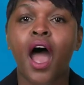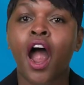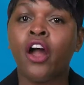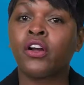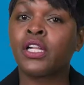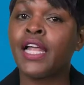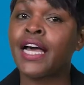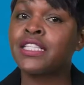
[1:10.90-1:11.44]

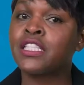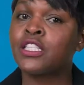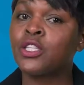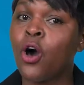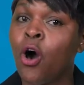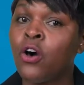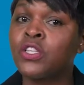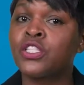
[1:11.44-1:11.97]
Our
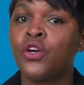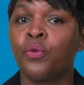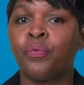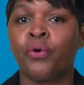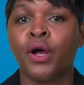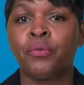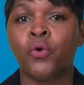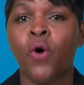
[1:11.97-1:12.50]
classes also
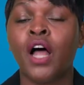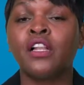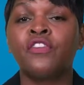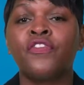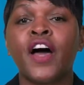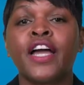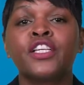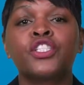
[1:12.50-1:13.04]
prep
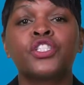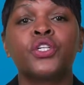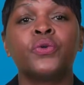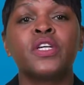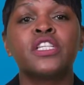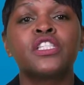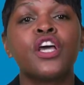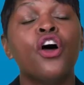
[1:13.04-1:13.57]
qualifying
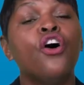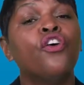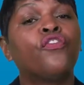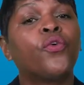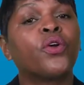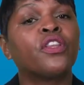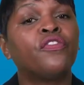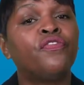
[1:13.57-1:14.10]
students
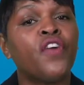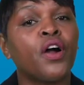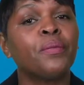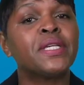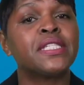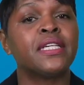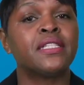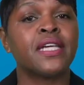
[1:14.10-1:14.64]
for the
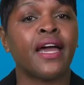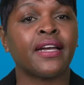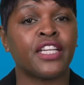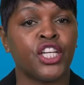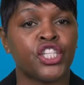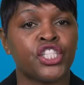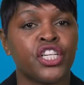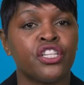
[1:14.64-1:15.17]
Pharmacy
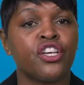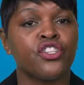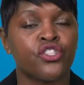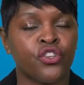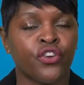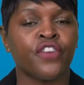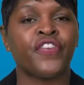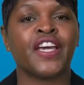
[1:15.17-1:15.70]
Technician
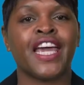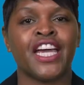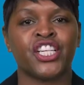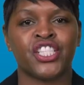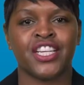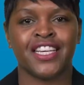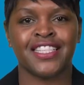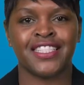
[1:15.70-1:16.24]

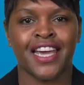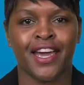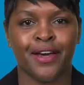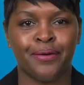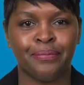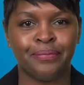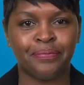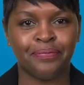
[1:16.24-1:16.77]
Certification
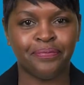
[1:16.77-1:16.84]
exam.